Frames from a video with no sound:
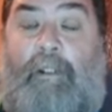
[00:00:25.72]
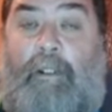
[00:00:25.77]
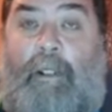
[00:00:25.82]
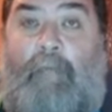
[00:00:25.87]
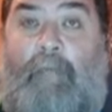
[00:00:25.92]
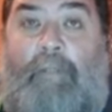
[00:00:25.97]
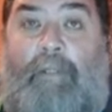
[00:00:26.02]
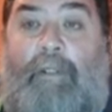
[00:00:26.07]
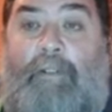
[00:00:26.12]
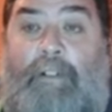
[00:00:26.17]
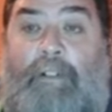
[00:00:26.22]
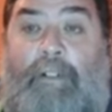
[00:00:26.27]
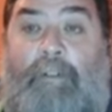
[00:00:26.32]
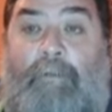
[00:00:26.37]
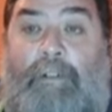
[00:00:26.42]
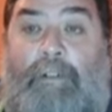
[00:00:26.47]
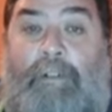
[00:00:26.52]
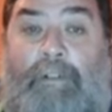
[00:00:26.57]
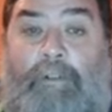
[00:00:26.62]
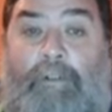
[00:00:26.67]
about
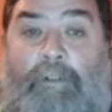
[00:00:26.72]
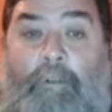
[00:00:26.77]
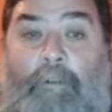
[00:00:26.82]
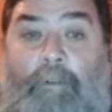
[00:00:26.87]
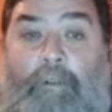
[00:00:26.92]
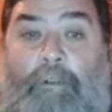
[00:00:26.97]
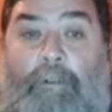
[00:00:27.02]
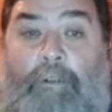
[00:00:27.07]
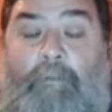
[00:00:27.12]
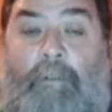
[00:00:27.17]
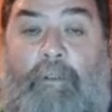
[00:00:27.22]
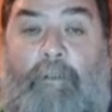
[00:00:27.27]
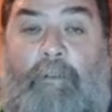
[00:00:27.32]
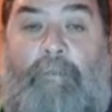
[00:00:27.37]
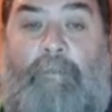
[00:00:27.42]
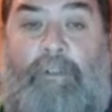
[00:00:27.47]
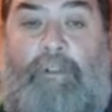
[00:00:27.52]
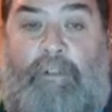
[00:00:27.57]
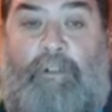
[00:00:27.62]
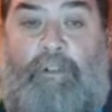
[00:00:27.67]
health insurance for
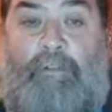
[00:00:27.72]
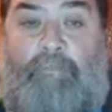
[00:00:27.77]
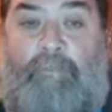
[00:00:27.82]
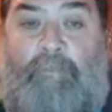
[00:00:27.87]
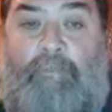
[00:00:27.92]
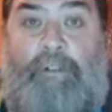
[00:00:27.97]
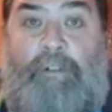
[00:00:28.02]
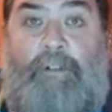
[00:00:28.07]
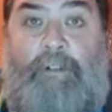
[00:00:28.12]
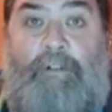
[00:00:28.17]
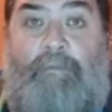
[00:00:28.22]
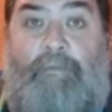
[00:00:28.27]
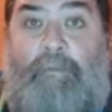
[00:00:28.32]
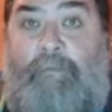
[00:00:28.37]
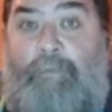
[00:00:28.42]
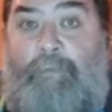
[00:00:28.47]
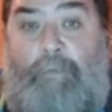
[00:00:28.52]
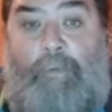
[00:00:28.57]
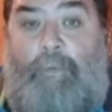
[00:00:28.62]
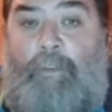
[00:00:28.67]
overseas visitors
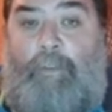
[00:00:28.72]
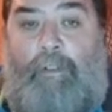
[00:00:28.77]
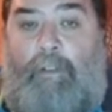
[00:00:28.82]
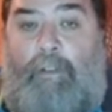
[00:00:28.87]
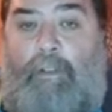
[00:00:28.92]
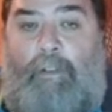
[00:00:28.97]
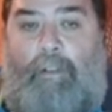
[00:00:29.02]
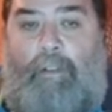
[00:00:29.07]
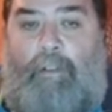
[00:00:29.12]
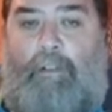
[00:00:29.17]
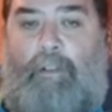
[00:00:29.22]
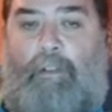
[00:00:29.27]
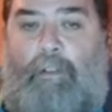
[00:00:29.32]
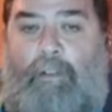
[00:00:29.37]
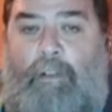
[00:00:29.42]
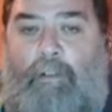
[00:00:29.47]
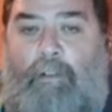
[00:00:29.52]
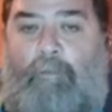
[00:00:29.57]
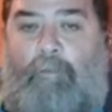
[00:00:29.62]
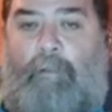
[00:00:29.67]
before.
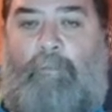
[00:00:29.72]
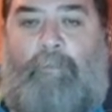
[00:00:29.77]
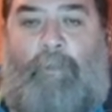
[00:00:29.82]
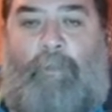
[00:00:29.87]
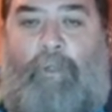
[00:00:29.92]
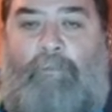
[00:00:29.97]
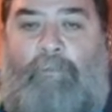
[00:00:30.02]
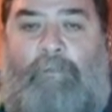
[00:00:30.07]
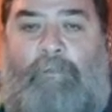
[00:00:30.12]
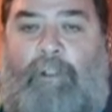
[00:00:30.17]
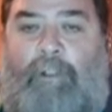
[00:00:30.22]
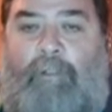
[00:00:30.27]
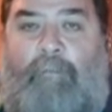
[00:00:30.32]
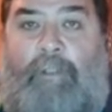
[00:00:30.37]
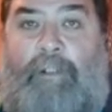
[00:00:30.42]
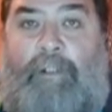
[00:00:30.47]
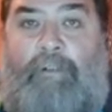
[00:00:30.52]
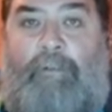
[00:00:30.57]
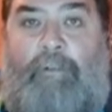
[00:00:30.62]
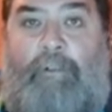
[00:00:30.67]
We've long
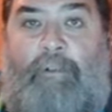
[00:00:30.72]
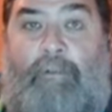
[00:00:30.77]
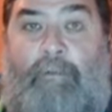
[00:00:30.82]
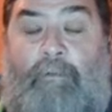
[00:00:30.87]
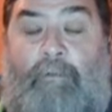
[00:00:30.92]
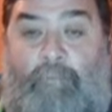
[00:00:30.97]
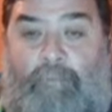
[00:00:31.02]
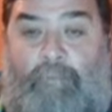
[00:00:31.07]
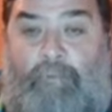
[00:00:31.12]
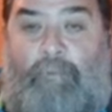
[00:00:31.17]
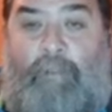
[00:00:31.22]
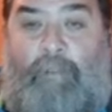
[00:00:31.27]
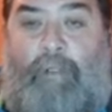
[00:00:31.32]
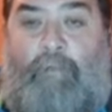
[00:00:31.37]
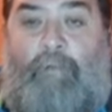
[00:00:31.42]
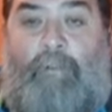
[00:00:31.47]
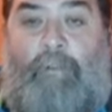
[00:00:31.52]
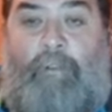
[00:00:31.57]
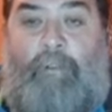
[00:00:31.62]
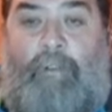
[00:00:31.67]
recommended it for our
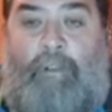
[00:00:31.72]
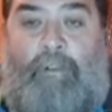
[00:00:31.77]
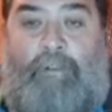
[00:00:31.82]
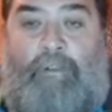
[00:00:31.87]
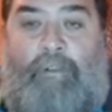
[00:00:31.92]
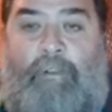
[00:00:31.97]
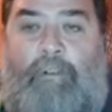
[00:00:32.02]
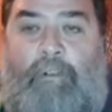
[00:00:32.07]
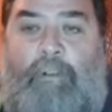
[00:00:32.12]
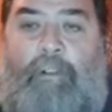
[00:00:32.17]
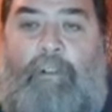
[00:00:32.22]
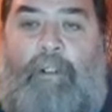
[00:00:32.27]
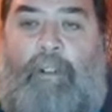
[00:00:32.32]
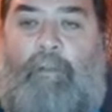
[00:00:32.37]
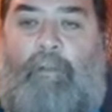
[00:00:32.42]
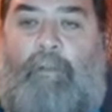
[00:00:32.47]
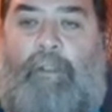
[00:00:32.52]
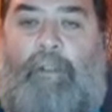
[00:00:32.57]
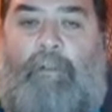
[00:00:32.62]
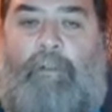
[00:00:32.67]
clients
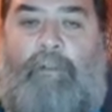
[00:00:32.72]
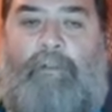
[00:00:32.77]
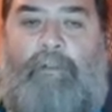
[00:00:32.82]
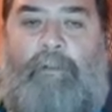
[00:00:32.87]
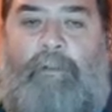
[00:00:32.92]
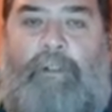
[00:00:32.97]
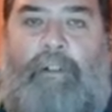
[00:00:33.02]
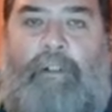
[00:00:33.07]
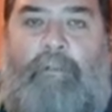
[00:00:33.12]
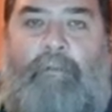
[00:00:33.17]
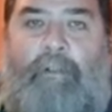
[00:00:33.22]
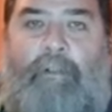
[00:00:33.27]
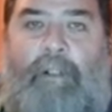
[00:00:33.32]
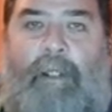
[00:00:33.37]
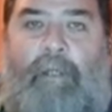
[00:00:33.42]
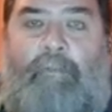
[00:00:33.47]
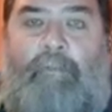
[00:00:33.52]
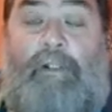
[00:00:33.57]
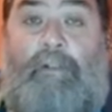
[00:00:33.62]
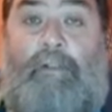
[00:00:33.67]
because we see what
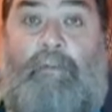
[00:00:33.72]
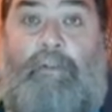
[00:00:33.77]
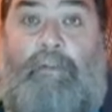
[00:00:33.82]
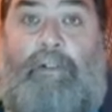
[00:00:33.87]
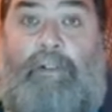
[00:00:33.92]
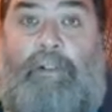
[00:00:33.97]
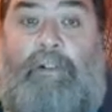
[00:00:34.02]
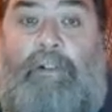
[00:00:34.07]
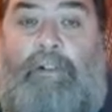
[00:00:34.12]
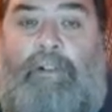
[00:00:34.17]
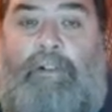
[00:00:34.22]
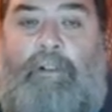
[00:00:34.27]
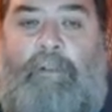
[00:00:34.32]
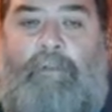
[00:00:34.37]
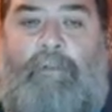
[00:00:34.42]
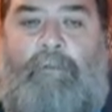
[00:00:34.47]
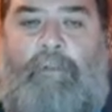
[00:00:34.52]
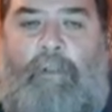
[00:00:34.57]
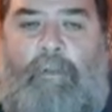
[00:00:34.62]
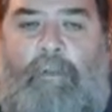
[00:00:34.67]
happens when things go
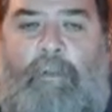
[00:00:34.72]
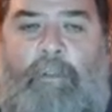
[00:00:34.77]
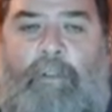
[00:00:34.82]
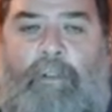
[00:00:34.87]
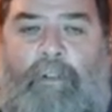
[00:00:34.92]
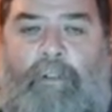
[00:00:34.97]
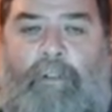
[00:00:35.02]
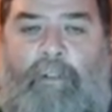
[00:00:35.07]
wrong,